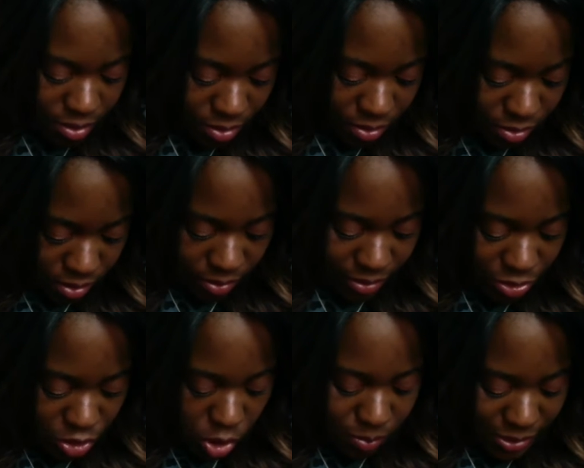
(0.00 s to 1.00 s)
So the
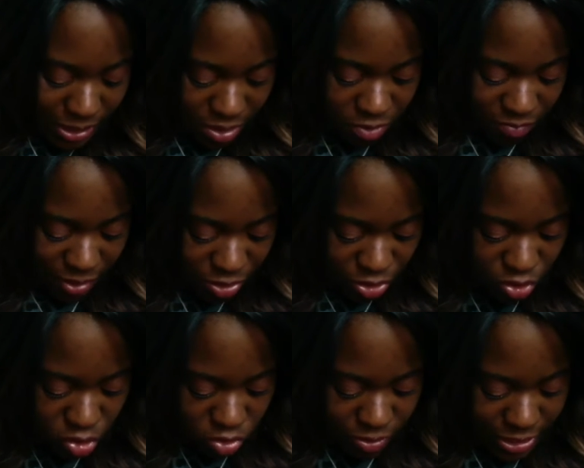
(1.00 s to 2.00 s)
top tier of my
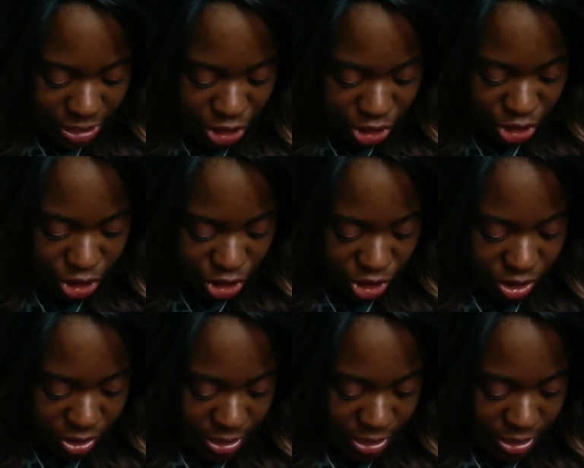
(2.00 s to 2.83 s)
storage,